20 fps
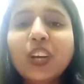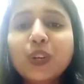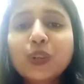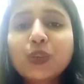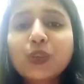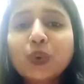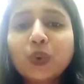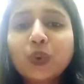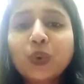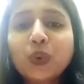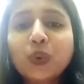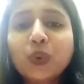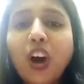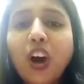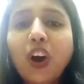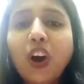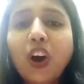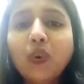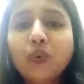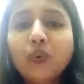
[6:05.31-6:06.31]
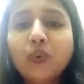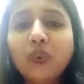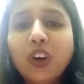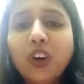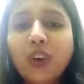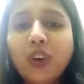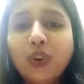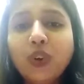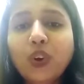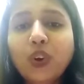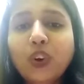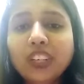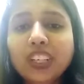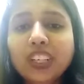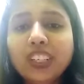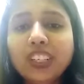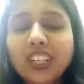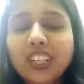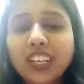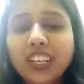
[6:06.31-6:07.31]
So how long
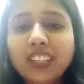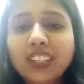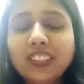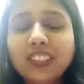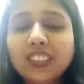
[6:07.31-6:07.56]
it take